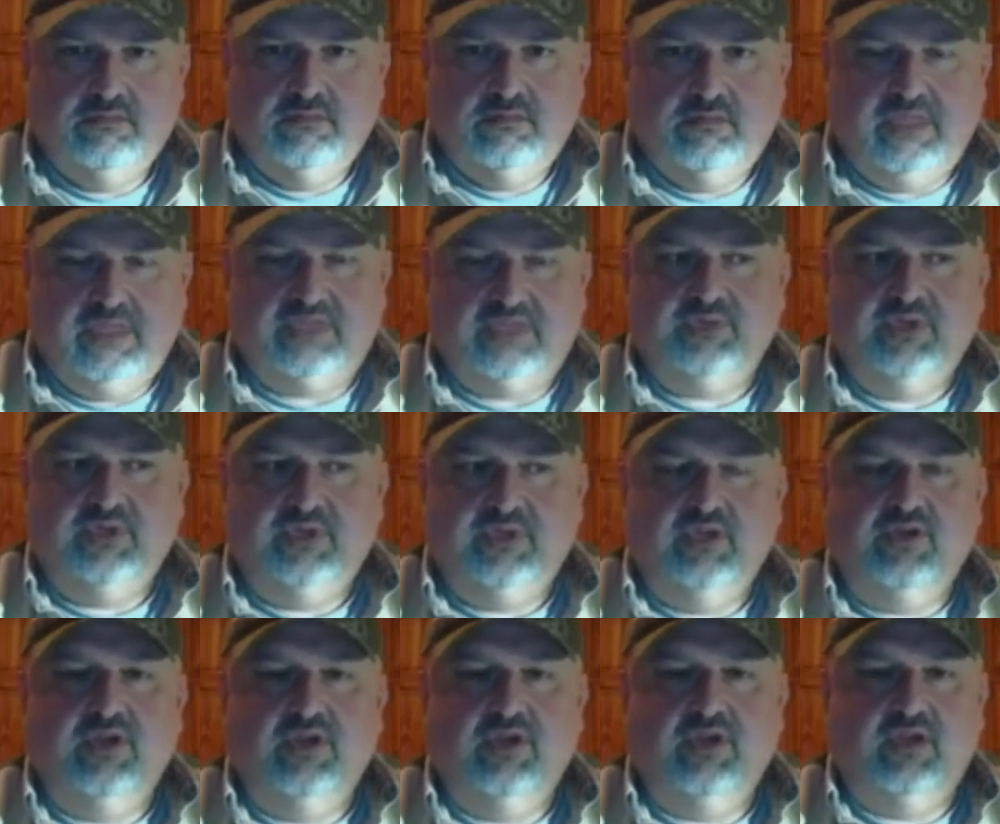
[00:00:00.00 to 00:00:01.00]
That's when you know
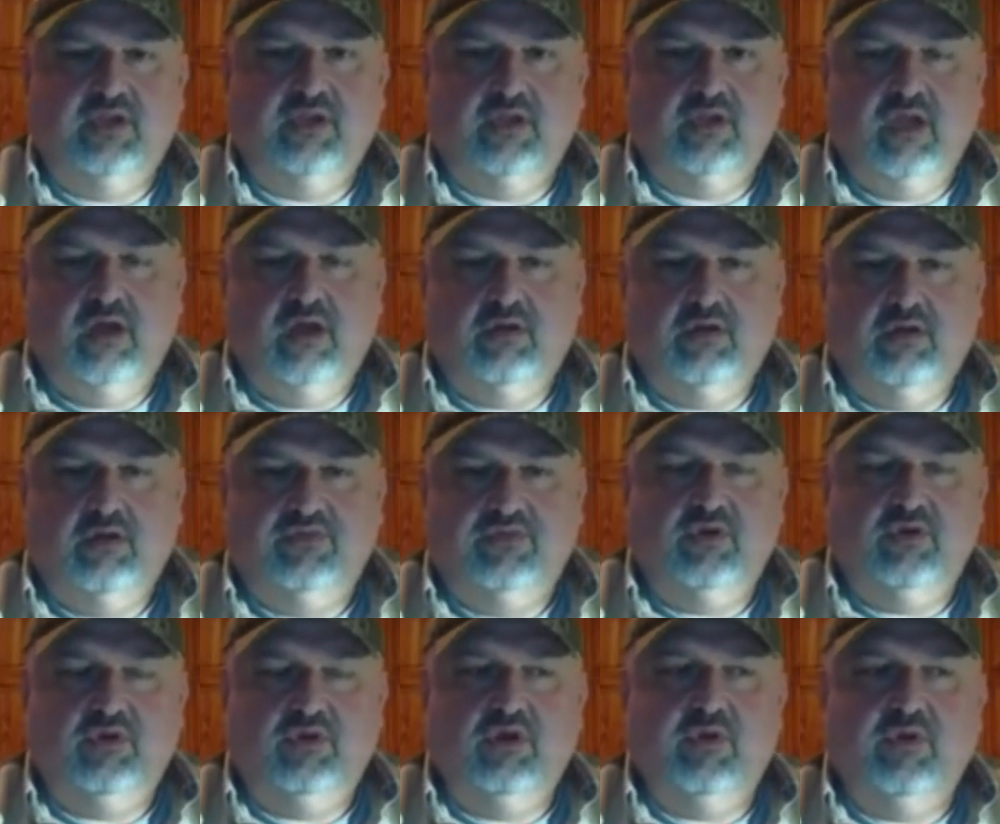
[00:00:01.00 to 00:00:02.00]
you got a good call. If you
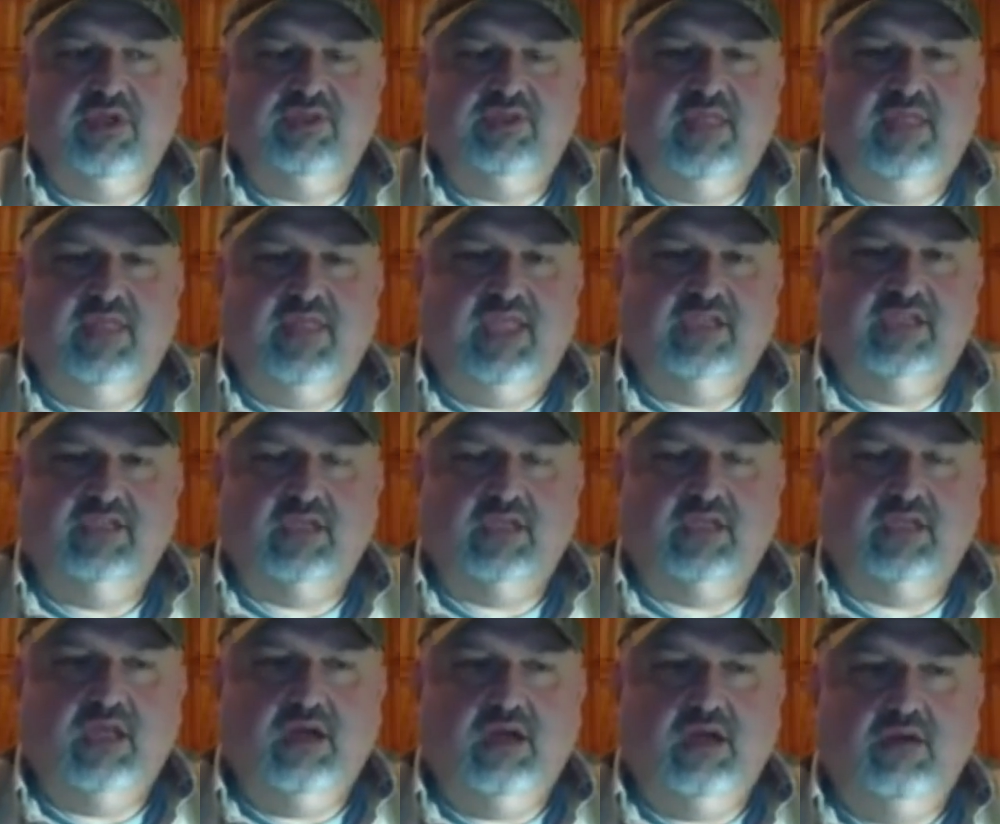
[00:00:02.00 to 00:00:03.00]
can go out to the edge of the
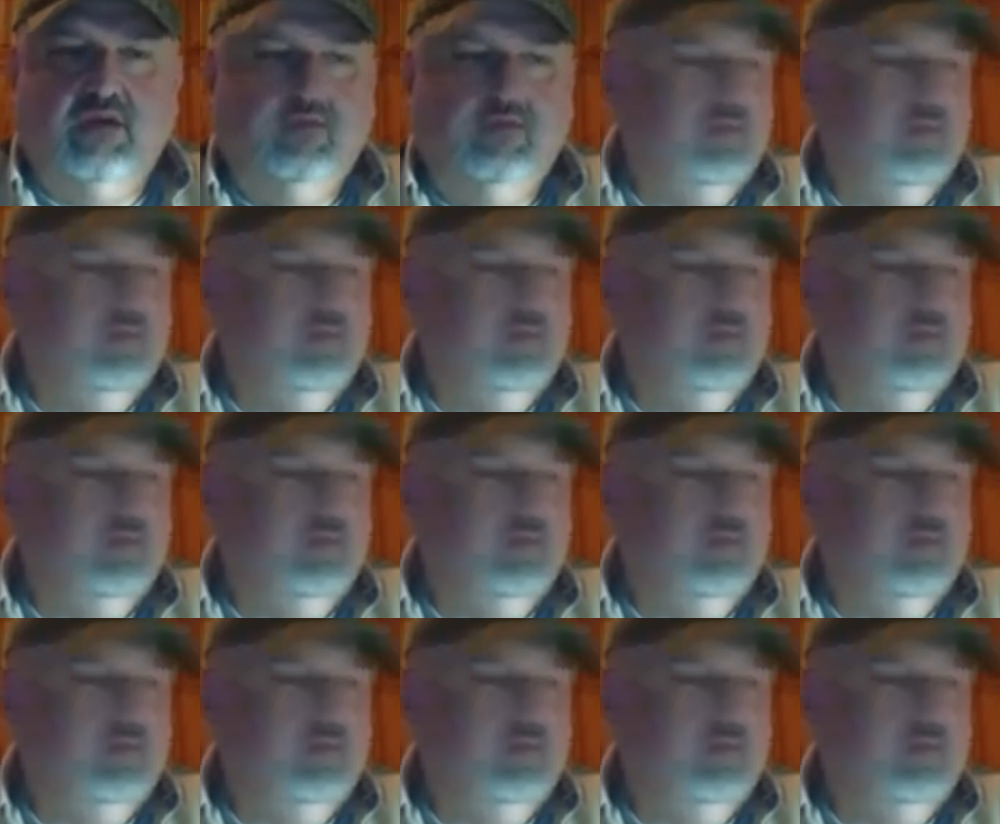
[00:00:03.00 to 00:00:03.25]
call,